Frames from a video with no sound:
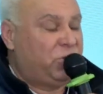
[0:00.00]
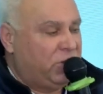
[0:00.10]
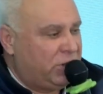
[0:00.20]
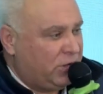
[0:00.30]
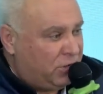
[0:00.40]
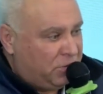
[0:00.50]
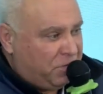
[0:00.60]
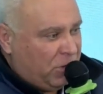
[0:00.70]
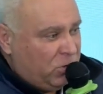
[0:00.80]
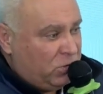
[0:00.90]
and it
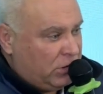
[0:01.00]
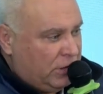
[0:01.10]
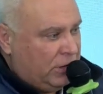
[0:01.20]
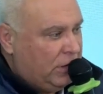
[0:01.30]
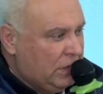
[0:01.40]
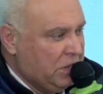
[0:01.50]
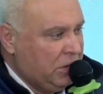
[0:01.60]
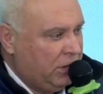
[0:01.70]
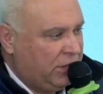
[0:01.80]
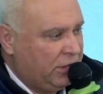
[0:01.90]
actually made the hearing better.